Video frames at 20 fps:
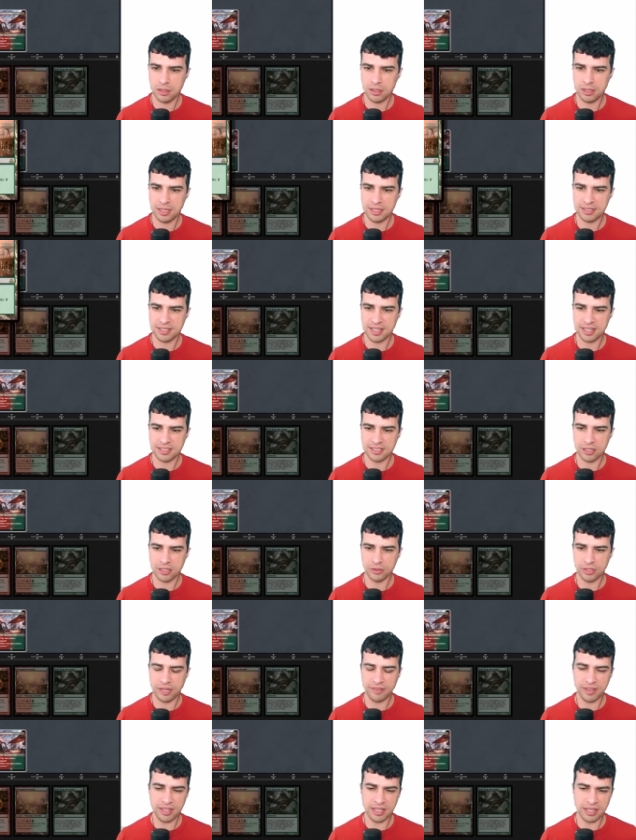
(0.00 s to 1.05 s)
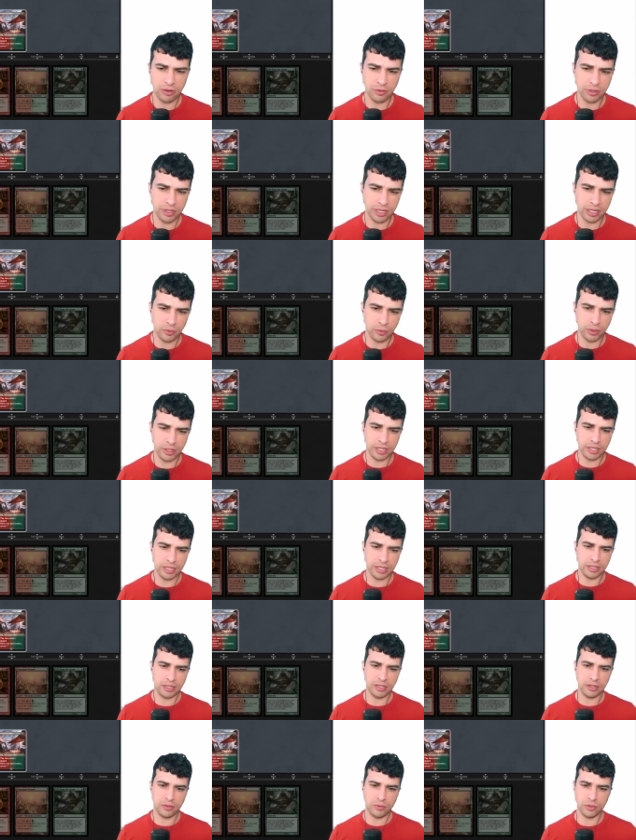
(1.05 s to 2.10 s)
Let's cast loot. I think now
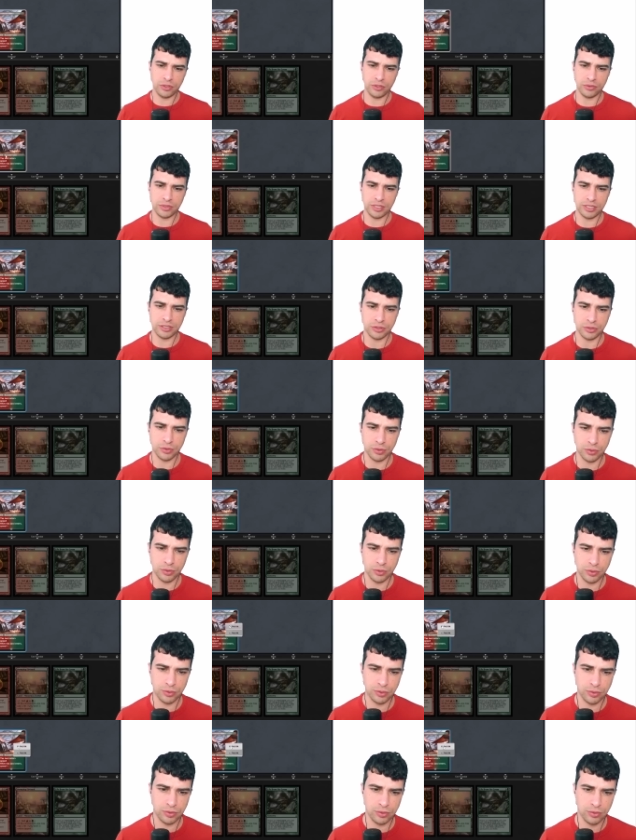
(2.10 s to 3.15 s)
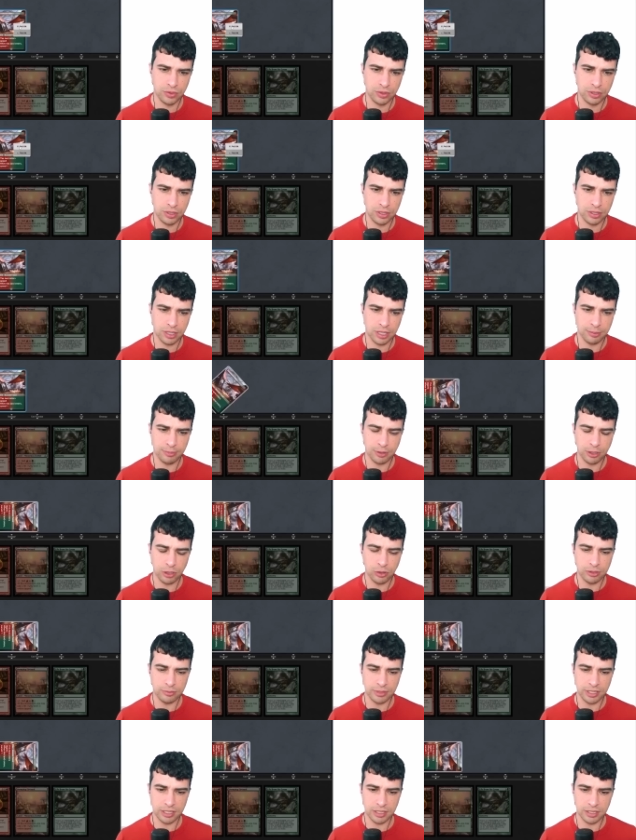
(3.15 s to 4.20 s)
we don't need to keep
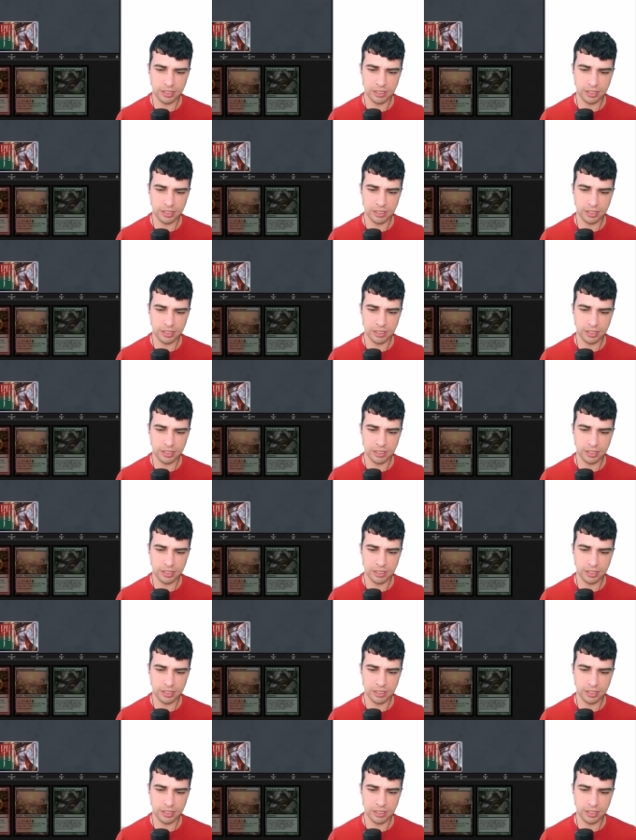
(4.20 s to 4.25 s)
Loaming